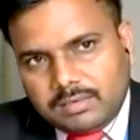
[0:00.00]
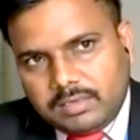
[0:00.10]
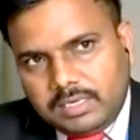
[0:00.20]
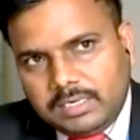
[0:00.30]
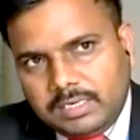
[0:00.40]

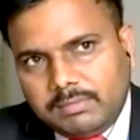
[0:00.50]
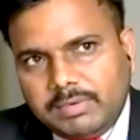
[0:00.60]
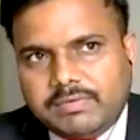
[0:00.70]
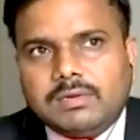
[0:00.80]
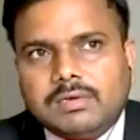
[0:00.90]
in
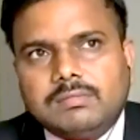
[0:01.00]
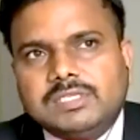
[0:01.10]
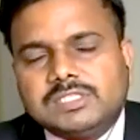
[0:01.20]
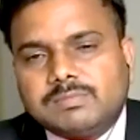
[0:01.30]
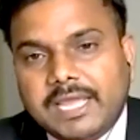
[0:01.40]
between, means
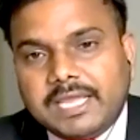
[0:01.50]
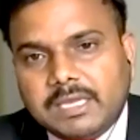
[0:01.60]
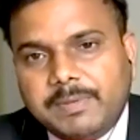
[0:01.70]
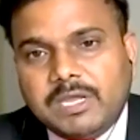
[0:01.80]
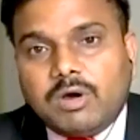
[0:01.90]
by
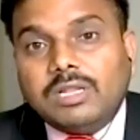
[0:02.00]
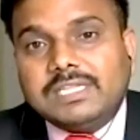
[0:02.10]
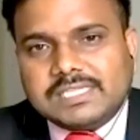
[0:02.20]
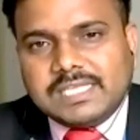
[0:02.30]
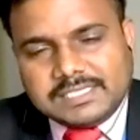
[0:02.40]
keeping all these
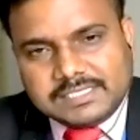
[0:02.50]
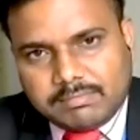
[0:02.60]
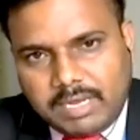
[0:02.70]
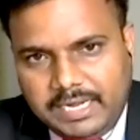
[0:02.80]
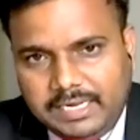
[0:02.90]
things in
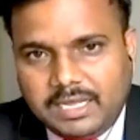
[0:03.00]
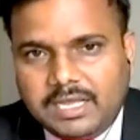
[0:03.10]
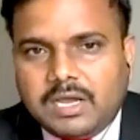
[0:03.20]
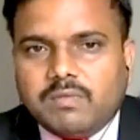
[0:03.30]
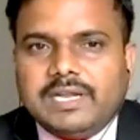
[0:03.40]
mind,
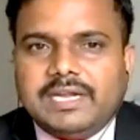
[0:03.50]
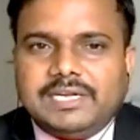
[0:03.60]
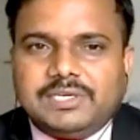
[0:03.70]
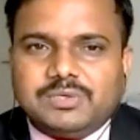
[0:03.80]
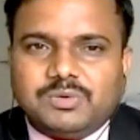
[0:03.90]
we
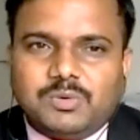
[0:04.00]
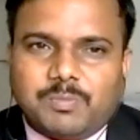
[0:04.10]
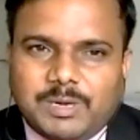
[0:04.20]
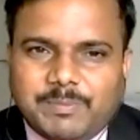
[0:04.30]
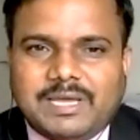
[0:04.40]
need to
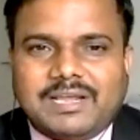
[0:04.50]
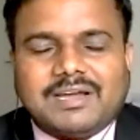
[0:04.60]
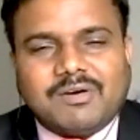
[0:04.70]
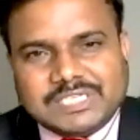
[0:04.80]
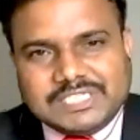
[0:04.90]
prepare
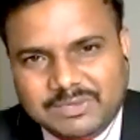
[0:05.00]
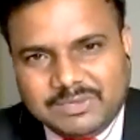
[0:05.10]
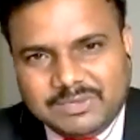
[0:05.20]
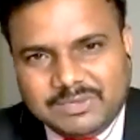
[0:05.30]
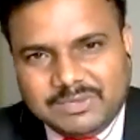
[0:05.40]
our
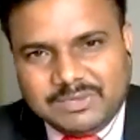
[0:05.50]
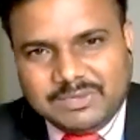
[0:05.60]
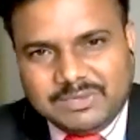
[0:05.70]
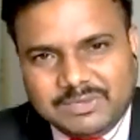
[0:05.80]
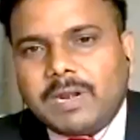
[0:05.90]
schedule, we
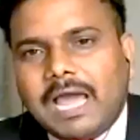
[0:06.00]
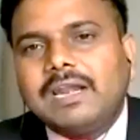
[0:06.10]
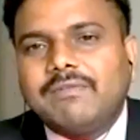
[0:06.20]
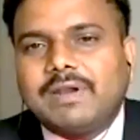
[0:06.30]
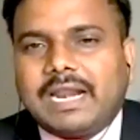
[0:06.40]
need to
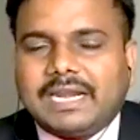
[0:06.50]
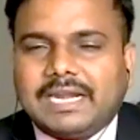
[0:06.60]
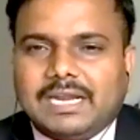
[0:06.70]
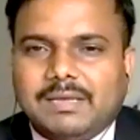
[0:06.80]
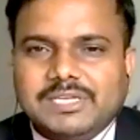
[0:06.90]
plan our
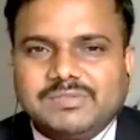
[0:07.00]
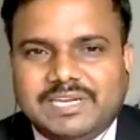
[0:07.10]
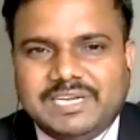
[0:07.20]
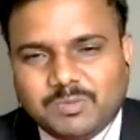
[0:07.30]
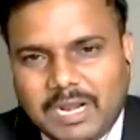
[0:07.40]
academics, we
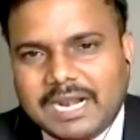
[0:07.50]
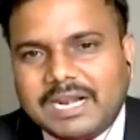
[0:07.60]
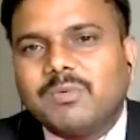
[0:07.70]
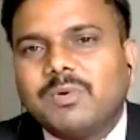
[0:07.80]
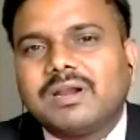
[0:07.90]
need to plan
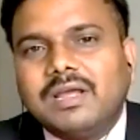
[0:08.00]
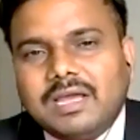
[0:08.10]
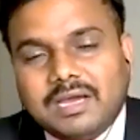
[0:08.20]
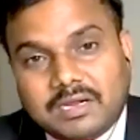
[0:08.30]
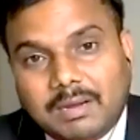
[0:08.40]
our
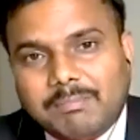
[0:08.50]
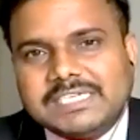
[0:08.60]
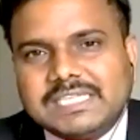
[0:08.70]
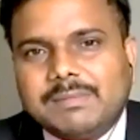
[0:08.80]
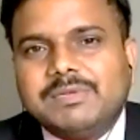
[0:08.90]

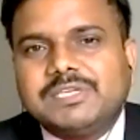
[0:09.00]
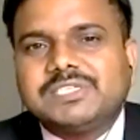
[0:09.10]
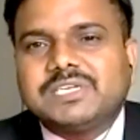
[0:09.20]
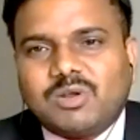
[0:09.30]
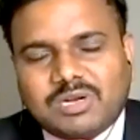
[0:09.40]
complete
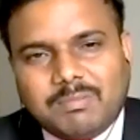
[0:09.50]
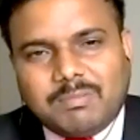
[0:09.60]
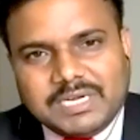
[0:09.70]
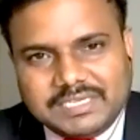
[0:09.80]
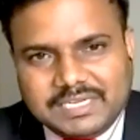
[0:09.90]
semester or
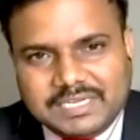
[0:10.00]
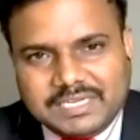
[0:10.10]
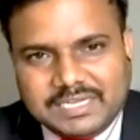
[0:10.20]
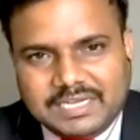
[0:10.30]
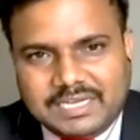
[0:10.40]
complete year.